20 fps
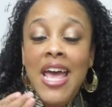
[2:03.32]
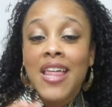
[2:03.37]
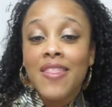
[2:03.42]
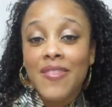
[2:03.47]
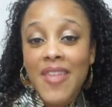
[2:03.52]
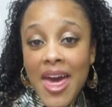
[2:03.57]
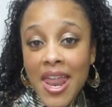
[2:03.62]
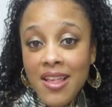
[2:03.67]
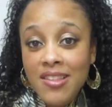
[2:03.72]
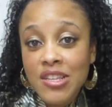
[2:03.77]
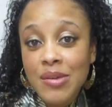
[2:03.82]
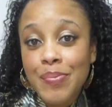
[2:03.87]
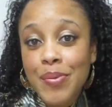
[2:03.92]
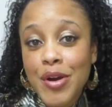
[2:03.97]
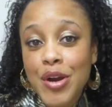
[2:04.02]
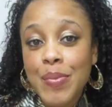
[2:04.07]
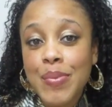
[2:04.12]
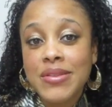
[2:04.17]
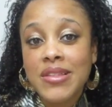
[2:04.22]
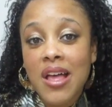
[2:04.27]
That is the
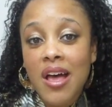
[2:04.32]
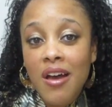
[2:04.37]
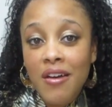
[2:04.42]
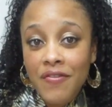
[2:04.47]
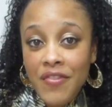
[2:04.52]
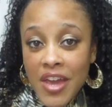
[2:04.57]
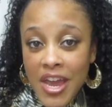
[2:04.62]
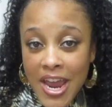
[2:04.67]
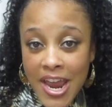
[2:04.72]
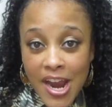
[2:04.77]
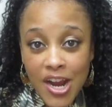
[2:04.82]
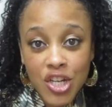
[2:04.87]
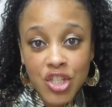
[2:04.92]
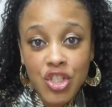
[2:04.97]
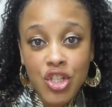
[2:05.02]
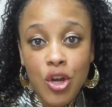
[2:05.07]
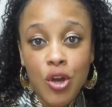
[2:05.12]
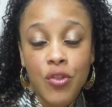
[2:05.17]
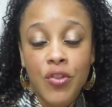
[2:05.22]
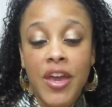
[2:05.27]
purpose of the hair
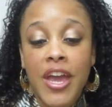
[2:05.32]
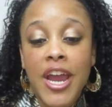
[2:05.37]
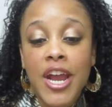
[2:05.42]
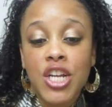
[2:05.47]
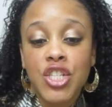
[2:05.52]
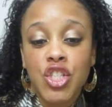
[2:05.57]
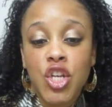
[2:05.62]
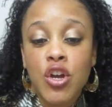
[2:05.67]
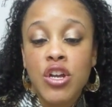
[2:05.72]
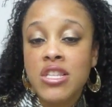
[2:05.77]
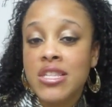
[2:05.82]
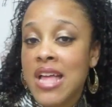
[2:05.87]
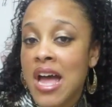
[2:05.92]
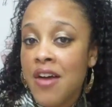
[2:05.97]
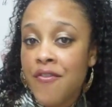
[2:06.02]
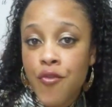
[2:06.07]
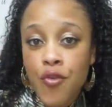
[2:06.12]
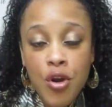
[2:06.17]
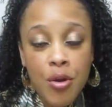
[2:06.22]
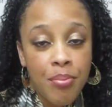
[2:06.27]
show. The hair show is
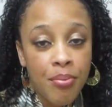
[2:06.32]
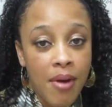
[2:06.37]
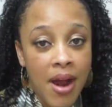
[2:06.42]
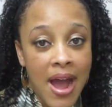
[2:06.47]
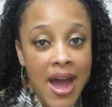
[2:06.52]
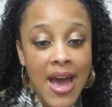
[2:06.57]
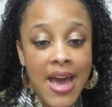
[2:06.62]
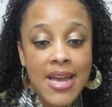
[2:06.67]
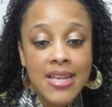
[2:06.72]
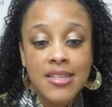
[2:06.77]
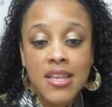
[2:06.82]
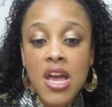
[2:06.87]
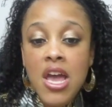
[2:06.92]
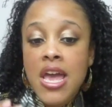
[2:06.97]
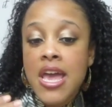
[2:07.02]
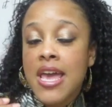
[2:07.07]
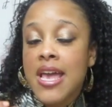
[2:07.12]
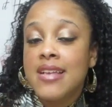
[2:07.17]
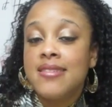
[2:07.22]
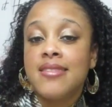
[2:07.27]
not for a prize.
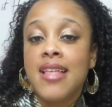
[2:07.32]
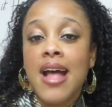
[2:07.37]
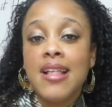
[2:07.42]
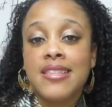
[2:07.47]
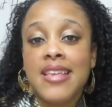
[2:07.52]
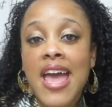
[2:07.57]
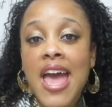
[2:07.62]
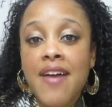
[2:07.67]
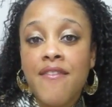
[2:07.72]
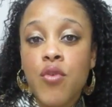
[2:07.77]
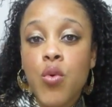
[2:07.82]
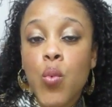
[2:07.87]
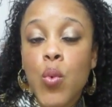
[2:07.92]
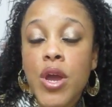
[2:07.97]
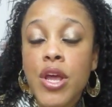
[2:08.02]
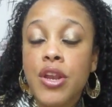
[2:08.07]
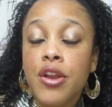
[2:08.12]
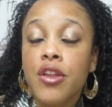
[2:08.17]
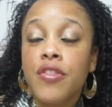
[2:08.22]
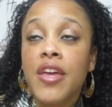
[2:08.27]
It's not to have a
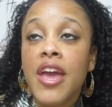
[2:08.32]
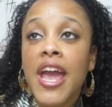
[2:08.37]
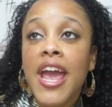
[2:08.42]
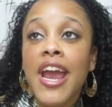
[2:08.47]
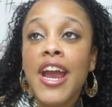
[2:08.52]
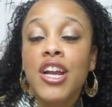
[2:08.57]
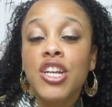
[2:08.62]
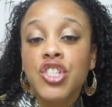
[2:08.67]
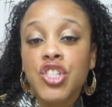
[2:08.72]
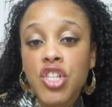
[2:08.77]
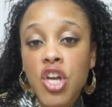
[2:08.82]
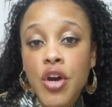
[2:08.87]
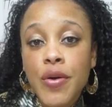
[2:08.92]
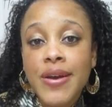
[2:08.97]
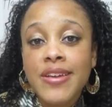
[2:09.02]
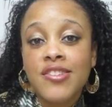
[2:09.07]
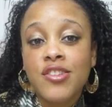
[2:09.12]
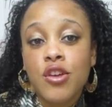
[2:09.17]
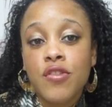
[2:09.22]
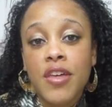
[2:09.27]
winner. The hair show
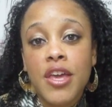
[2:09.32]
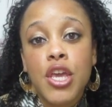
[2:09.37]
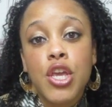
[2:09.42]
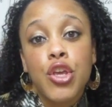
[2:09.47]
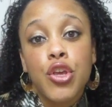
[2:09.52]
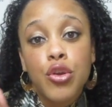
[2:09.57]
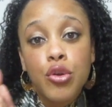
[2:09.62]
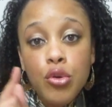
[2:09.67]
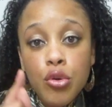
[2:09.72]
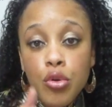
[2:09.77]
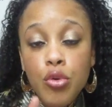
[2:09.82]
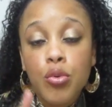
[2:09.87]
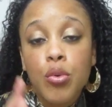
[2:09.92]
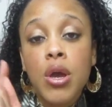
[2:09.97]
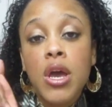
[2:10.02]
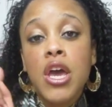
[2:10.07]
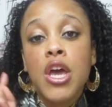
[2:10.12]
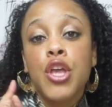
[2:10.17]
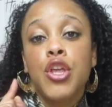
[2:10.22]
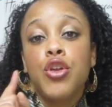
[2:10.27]
is so that you,
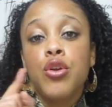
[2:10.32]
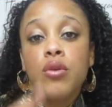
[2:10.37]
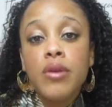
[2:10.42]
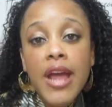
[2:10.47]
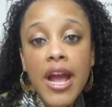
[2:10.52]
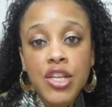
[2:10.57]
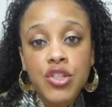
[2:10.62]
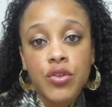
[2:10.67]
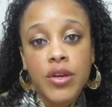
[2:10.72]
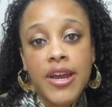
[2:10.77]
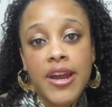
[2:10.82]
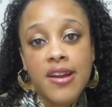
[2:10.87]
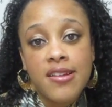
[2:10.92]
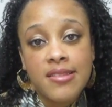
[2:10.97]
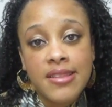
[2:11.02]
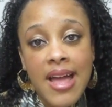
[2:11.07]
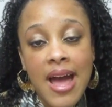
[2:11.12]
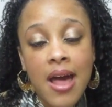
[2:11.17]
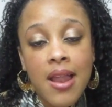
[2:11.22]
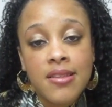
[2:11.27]
you natural
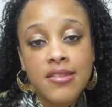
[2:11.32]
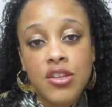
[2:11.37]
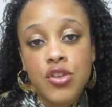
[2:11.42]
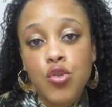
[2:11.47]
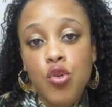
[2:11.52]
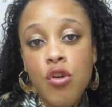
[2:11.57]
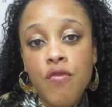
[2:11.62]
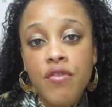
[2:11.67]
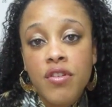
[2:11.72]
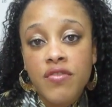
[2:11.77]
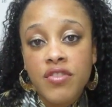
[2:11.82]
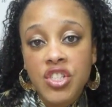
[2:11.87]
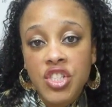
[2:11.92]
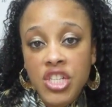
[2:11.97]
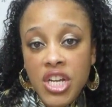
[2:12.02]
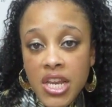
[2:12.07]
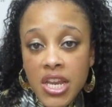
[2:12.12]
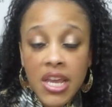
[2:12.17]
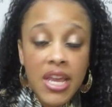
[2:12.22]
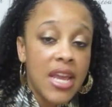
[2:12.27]
hairstylists in Norfolk,
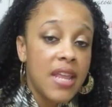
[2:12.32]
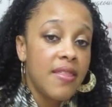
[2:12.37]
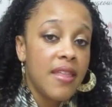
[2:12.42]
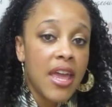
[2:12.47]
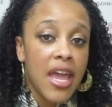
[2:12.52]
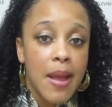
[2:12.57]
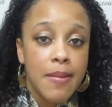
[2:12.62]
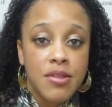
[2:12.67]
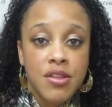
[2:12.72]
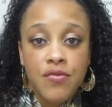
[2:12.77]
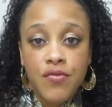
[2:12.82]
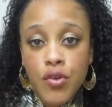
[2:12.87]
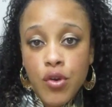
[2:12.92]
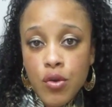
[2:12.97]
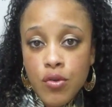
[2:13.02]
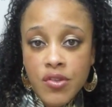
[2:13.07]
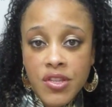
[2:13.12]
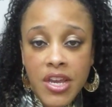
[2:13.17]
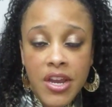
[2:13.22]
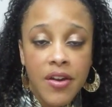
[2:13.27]
Virginia, in the Hampton
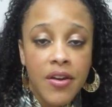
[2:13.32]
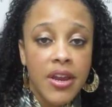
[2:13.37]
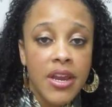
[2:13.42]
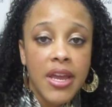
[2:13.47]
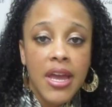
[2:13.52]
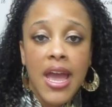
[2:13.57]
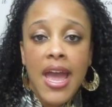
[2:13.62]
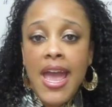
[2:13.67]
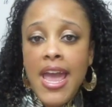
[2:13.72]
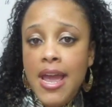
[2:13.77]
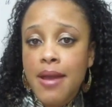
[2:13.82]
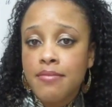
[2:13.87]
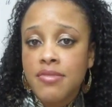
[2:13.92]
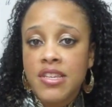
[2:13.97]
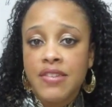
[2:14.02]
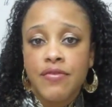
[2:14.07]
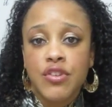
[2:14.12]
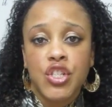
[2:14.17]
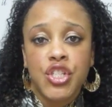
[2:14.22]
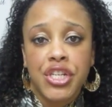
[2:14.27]
Roads area,
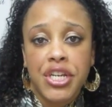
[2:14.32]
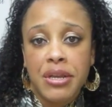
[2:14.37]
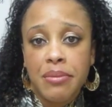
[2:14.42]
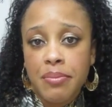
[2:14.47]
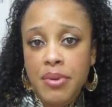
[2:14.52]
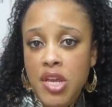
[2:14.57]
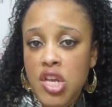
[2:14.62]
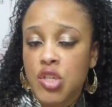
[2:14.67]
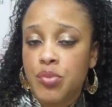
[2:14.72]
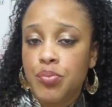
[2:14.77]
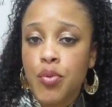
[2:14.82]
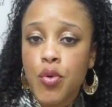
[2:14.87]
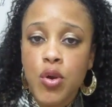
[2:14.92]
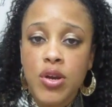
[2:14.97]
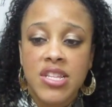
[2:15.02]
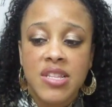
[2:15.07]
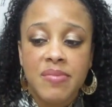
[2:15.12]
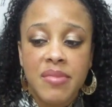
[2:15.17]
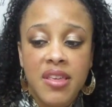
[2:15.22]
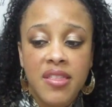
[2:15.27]
Hampton, Virginia Beach,
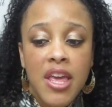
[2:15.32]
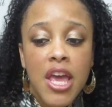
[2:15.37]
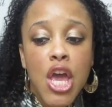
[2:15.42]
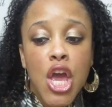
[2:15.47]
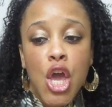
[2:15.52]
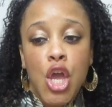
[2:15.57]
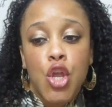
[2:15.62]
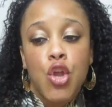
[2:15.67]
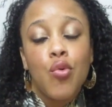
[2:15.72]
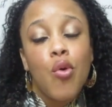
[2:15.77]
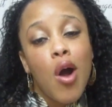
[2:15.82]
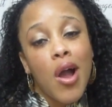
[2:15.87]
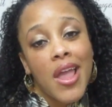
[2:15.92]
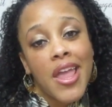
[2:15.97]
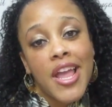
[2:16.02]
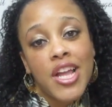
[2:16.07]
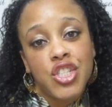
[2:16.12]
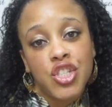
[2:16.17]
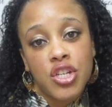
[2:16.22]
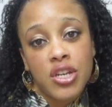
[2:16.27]
Portsmouth, you all can
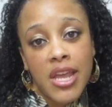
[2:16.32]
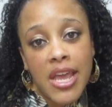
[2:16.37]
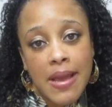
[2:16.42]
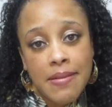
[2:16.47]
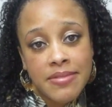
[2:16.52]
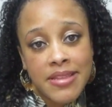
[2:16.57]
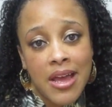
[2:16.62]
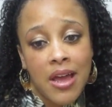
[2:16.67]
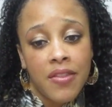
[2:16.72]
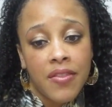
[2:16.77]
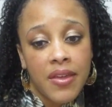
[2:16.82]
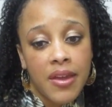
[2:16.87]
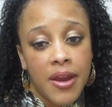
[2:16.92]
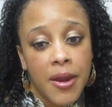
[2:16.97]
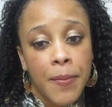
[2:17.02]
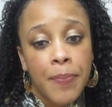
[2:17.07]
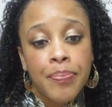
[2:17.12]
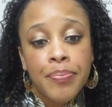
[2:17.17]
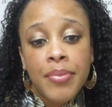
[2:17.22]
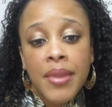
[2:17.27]
get your names out
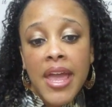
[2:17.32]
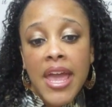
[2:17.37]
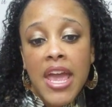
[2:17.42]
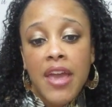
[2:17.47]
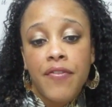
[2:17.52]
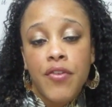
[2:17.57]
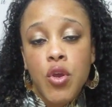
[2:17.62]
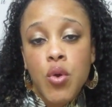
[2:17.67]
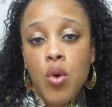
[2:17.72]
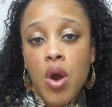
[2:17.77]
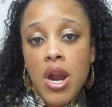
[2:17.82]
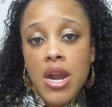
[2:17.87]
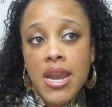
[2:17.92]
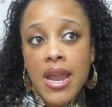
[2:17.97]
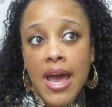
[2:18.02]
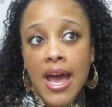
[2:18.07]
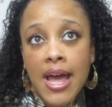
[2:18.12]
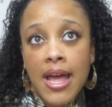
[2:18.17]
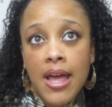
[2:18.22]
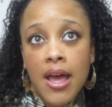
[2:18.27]
there. If you are
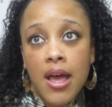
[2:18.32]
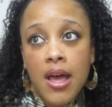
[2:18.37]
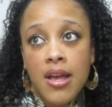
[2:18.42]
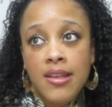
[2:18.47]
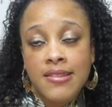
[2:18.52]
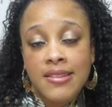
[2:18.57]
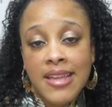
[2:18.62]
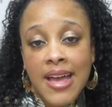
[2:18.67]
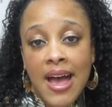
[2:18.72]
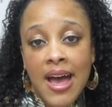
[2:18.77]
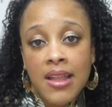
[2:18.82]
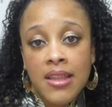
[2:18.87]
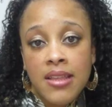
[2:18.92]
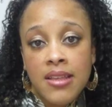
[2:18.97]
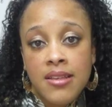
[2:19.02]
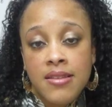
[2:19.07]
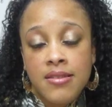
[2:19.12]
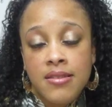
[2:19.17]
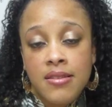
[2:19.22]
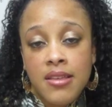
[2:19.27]
not a
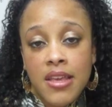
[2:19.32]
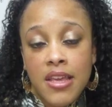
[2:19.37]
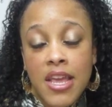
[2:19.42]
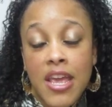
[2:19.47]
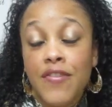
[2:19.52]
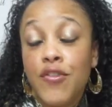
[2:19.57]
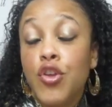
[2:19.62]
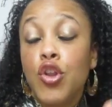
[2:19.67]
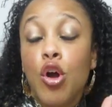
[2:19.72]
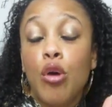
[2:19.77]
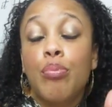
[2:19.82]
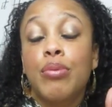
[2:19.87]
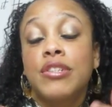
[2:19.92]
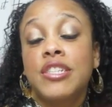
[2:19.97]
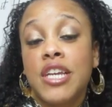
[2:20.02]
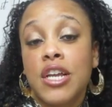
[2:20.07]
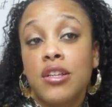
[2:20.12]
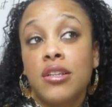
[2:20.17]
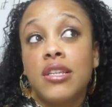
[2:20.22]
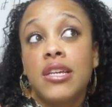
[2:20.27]
stylist, if you don't
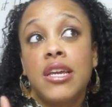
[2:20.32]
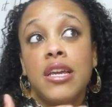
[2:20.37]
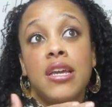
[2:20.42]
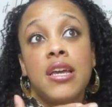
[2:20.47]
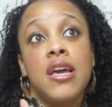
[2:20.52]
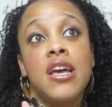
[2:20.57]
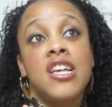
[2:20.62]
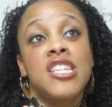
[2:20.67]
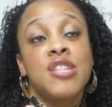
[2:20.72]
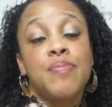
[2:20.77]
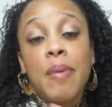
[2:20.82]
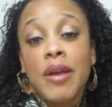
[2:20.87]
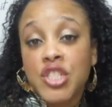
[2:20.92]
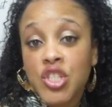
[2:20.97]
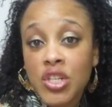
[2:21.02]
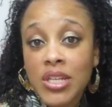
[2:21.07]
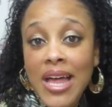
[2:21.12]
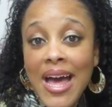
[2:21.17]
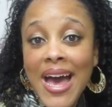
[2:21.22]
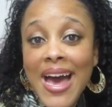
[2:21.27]
particularly
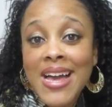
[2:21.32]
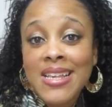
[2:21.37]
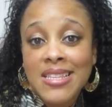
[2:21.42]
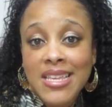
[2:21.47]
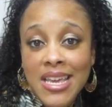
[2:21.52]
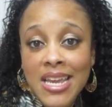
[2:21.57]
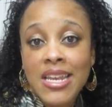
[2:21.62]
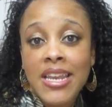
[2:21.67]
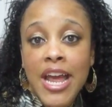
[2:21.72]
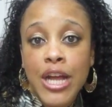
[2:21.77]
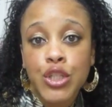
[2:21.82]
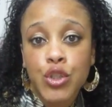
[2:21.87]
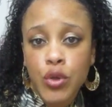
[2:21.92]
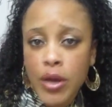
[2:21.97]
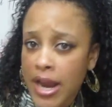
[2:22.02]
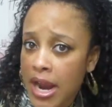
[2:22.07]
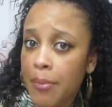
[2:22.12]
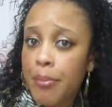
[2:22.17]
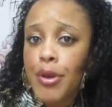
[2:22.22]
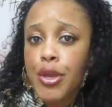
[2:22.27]
specialize in natural
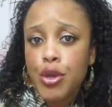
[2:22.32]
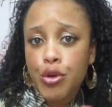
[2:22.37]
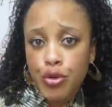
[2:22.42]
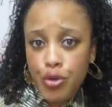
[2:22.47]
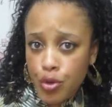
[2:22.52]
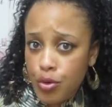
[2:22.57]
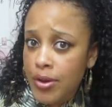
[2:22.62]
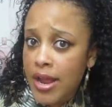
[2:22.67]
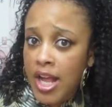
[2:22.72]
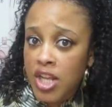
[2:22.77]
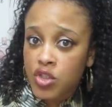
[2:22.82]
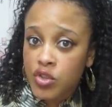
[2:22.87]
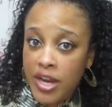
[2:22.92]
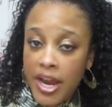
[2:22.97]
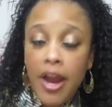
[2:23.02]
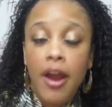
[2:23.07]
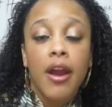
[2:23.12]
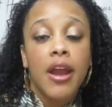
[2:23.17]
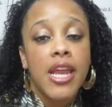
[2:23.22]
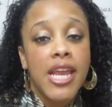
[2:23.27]
hair, but you do natural
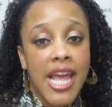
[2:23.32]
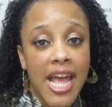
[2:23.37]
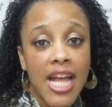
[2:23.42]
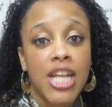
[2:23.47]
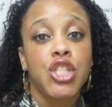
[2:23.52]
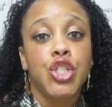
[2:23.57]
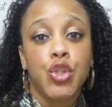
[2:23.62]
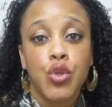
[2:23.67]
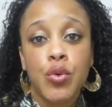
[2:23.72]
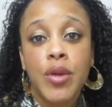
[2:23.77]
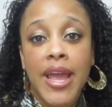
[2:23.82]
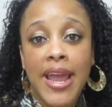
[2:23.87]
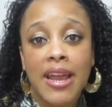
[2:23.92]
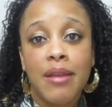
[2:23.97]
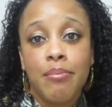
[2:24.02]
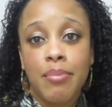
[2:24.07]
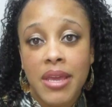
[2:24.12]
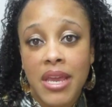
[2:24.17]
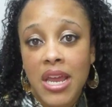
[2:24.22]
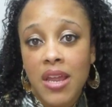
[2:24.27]
hair, yes, you
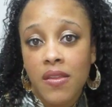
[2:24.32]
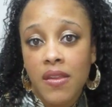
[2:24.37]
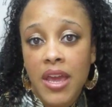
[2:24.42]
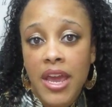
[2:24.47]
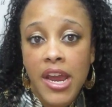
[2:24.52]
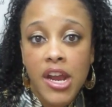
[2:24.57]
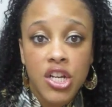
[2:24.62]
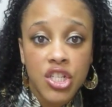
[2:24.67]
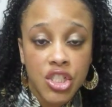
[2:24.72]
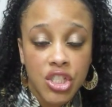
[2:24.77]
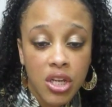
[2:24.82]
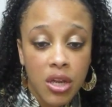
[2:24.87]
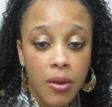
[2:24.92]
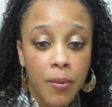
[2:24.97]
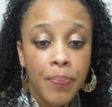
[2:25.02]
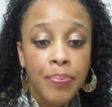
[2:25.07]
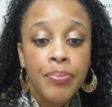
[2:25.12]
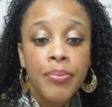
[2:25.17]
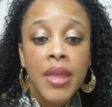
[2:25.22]
can be in the hair show.